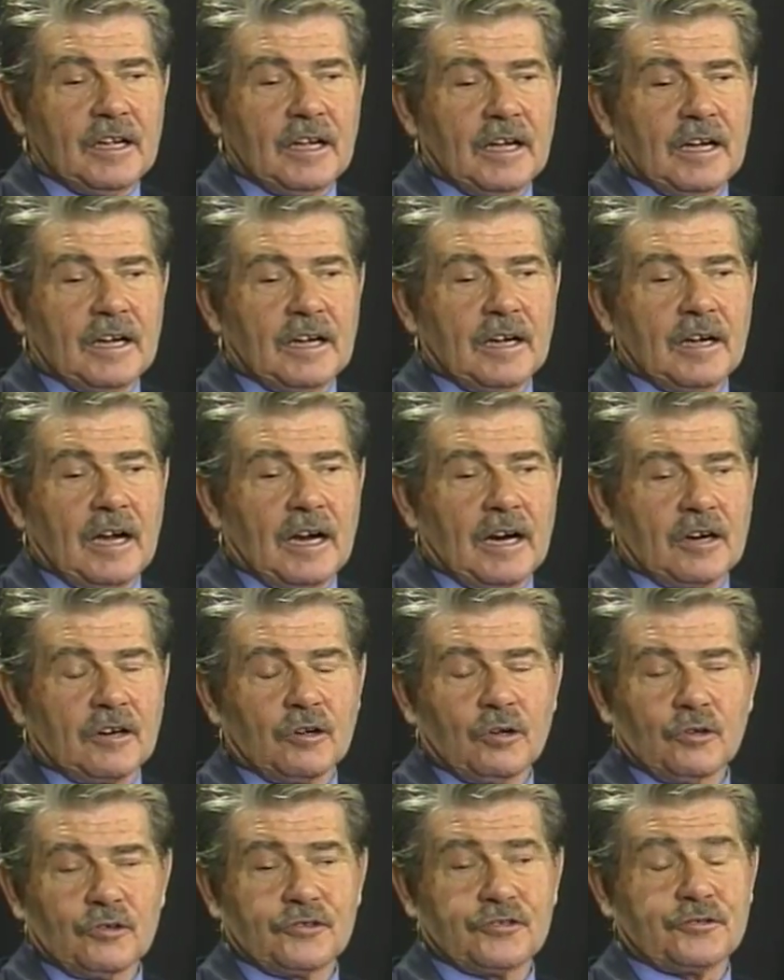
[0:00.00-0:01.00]
uh, our
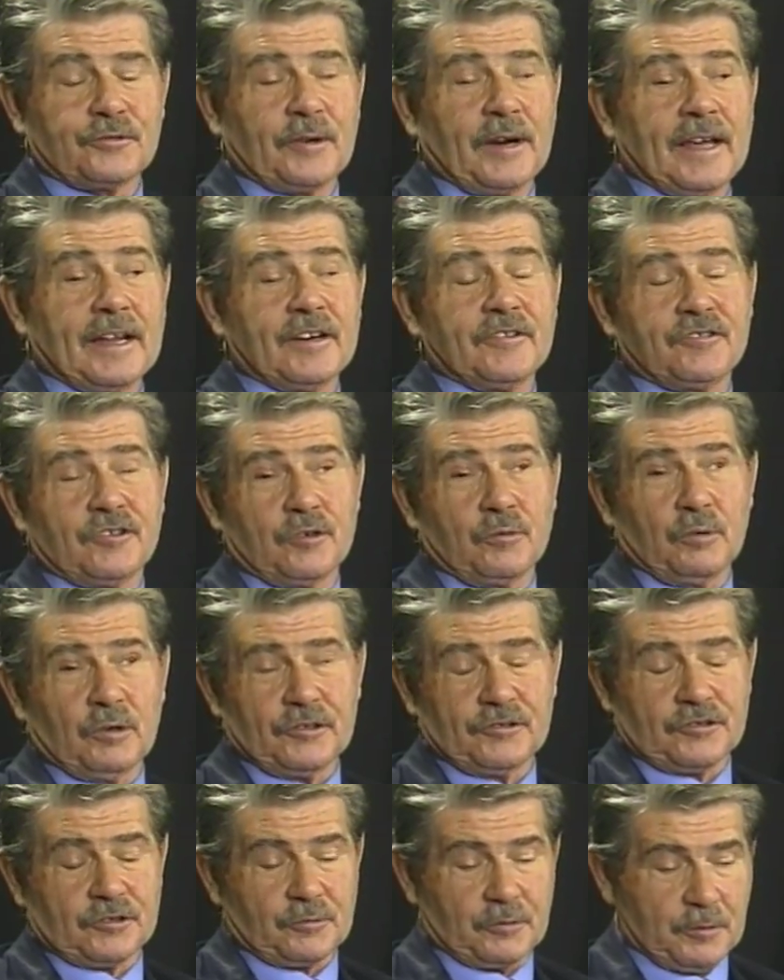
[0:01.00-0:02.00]
whole strategy
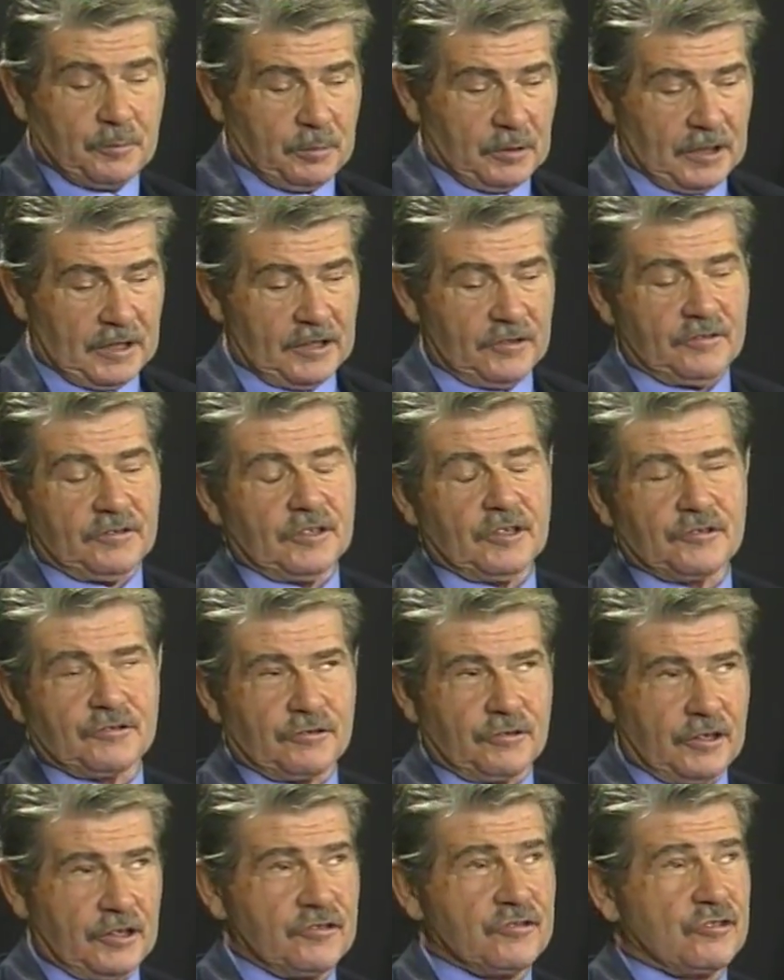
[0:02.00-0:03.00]
was to replace the
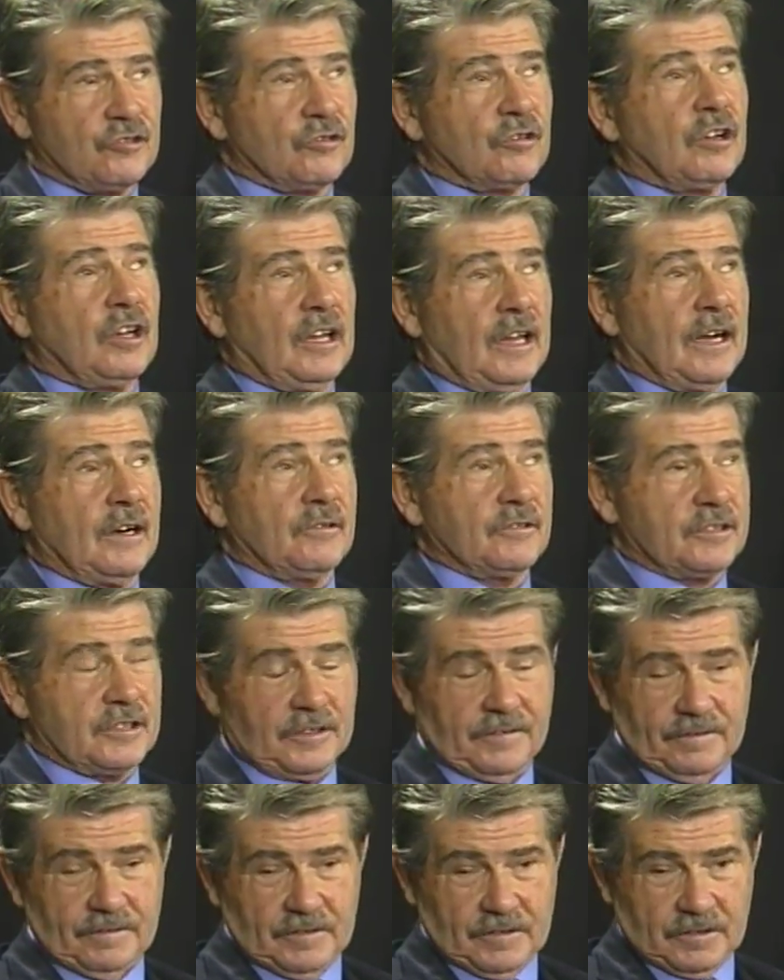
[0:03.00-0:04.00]
traditional clout,
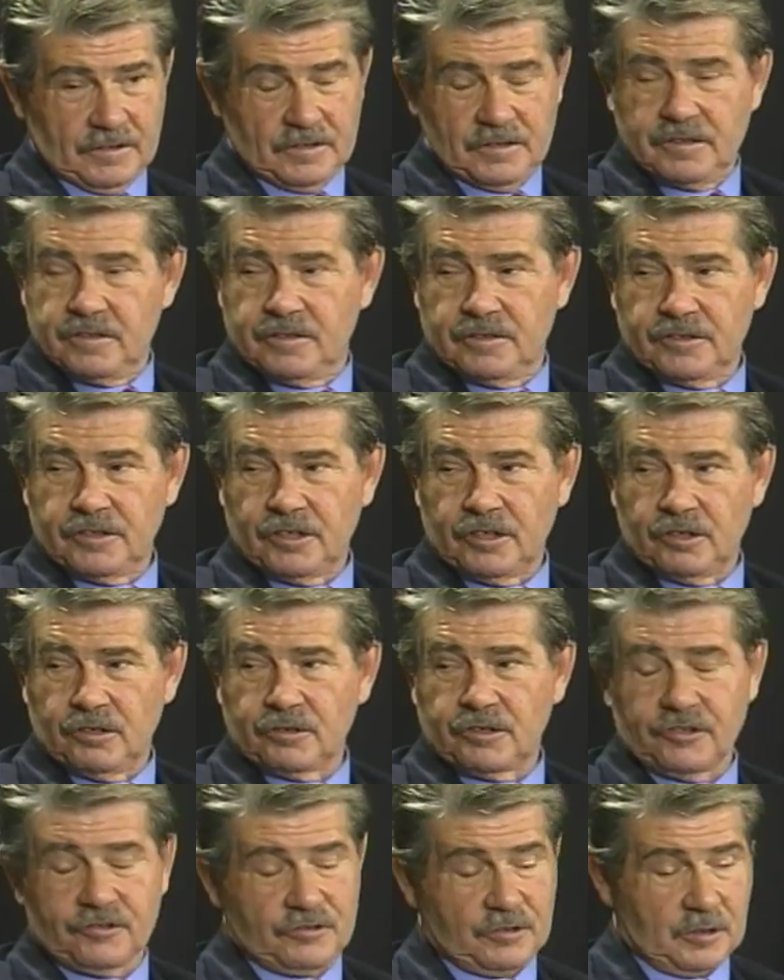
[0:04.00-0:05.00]
you know,
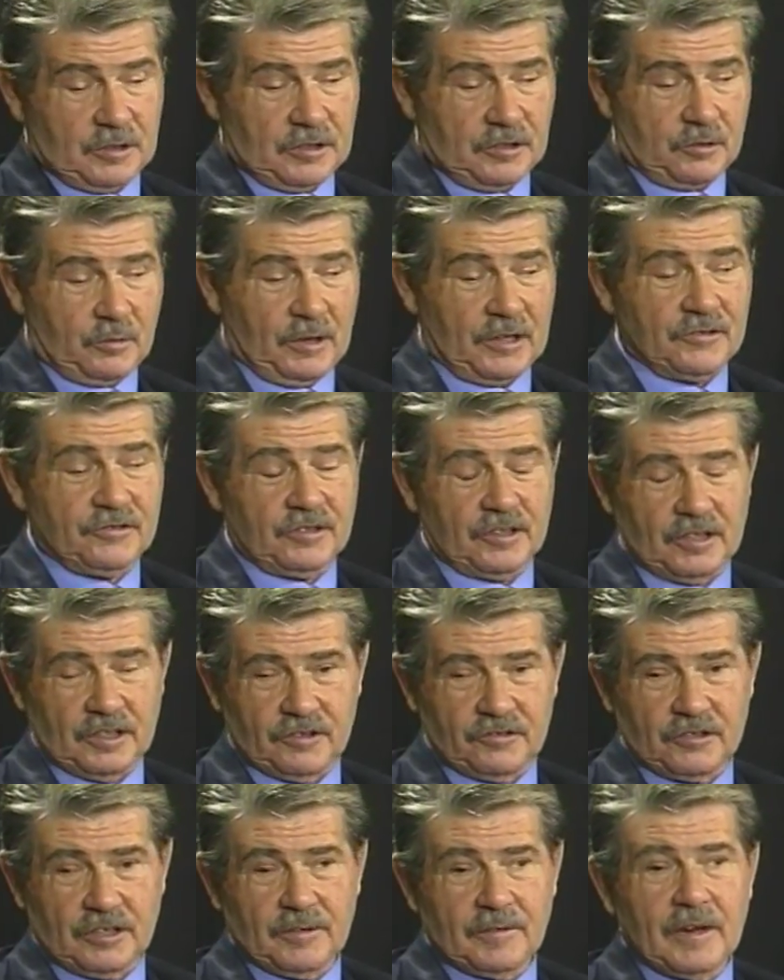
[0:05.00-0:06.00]
because the question
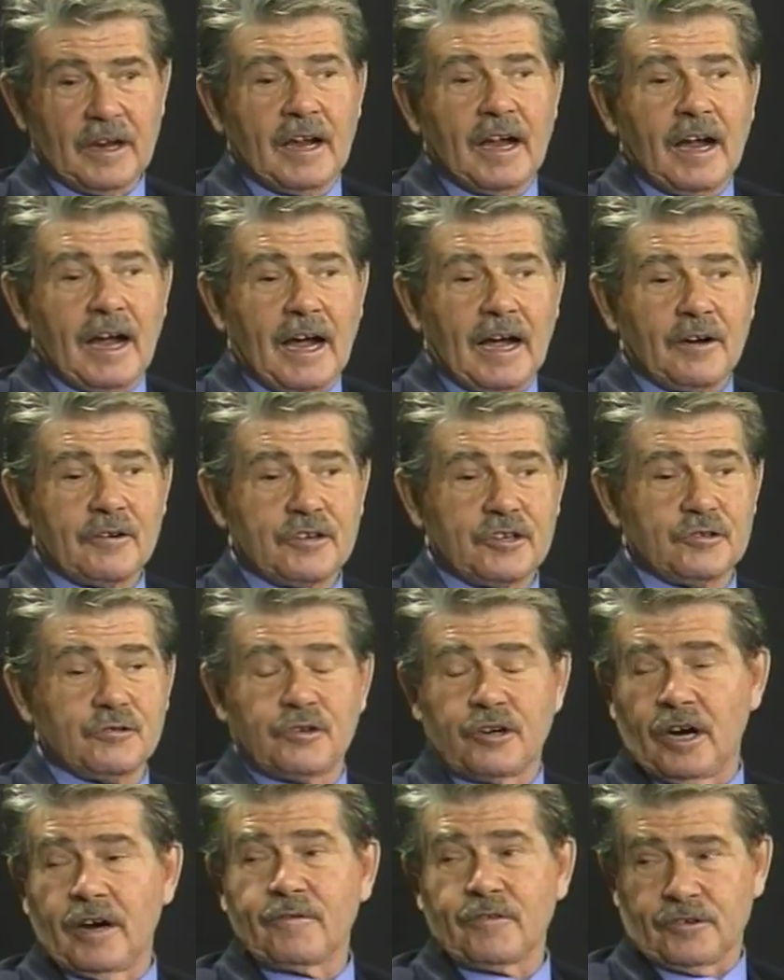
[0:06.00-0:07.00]
is, how do you
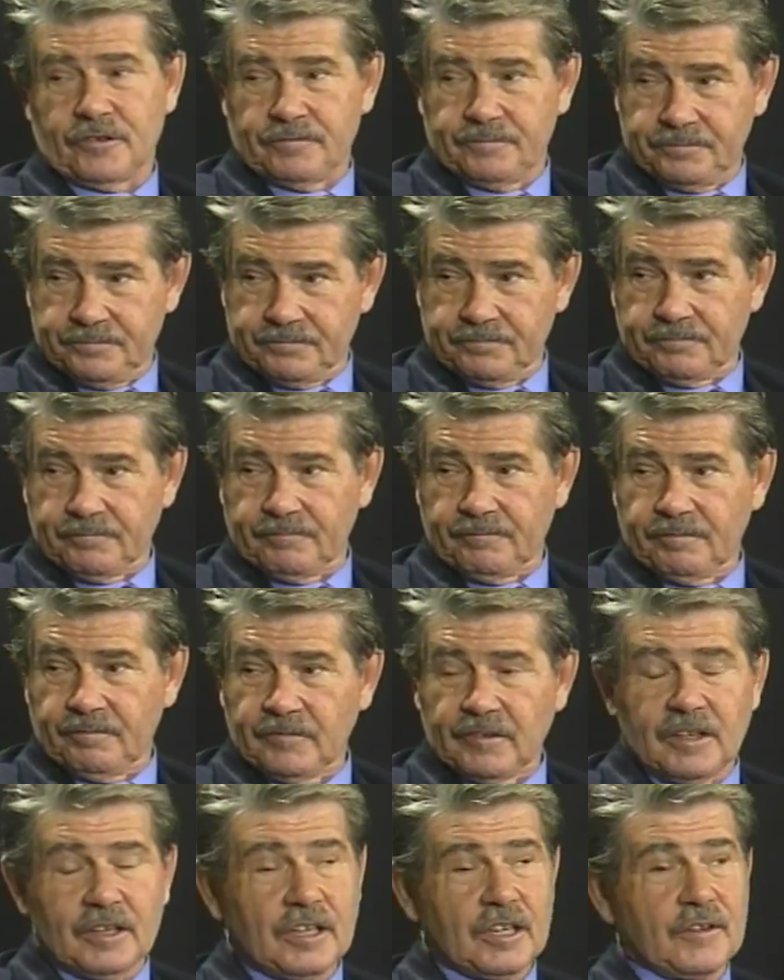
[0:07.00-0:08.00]
govern
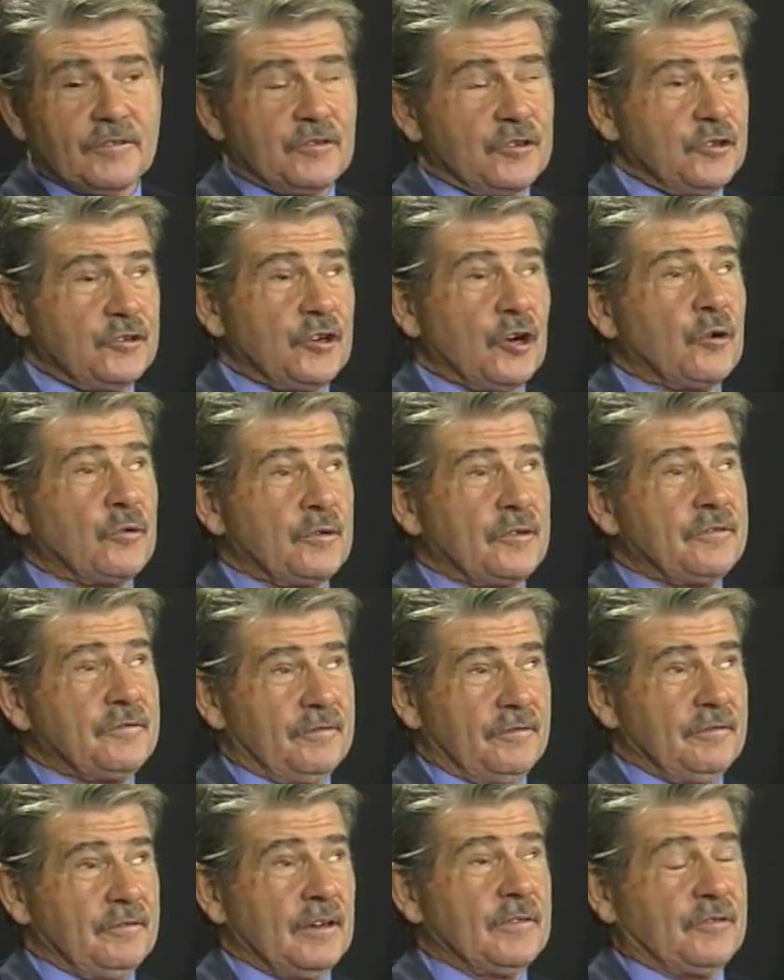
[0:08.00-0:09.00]
if you don't,
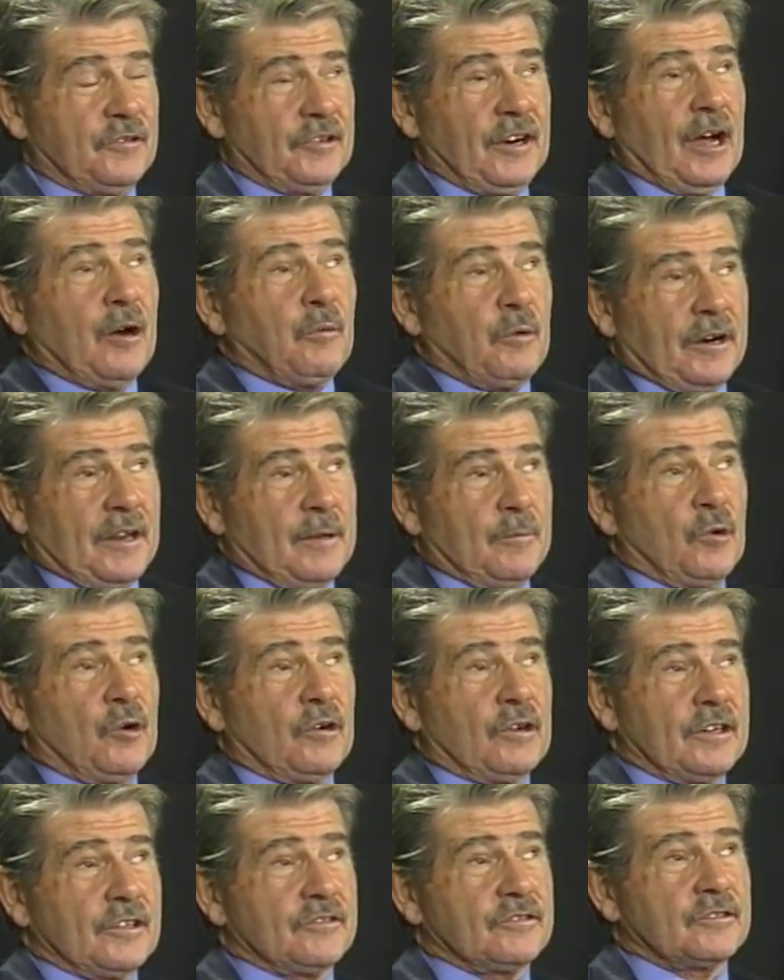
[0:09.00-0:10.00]
if you're not one of the
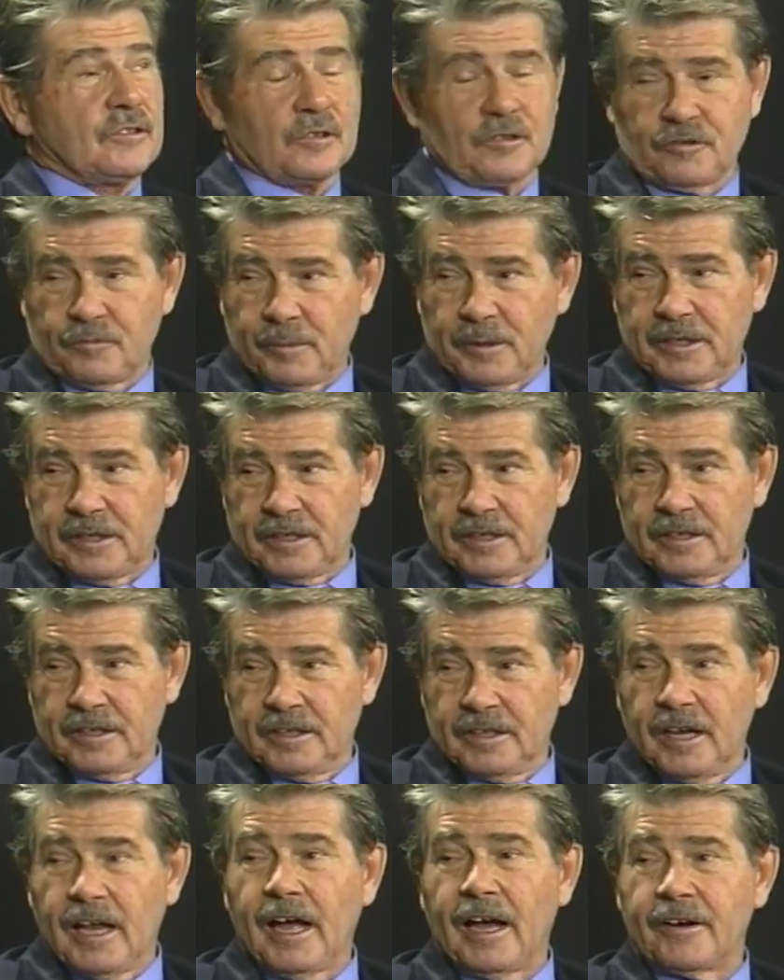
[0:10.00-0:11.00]
boys, so to speak?
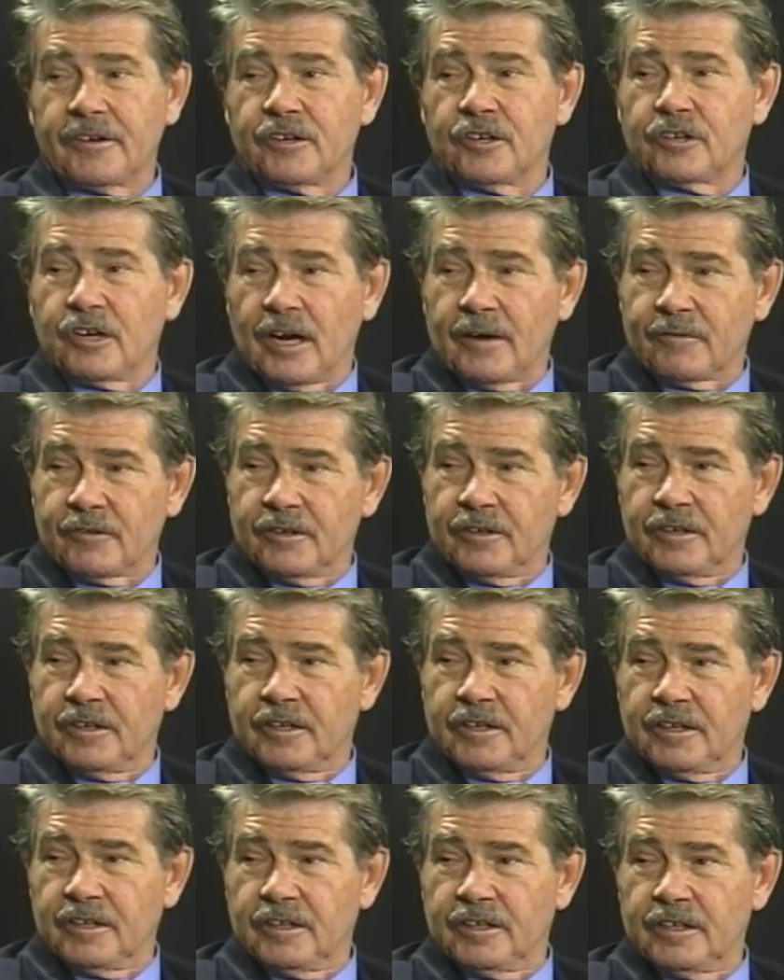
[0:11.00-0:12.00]
Was how the
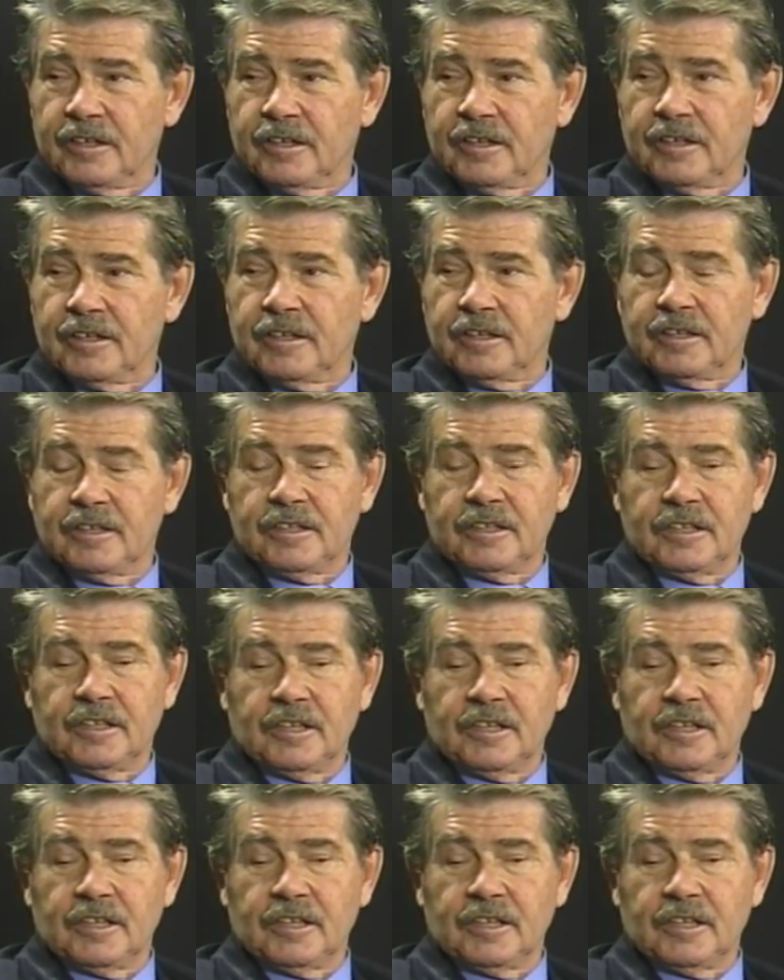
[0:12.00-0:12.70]
alderman before you?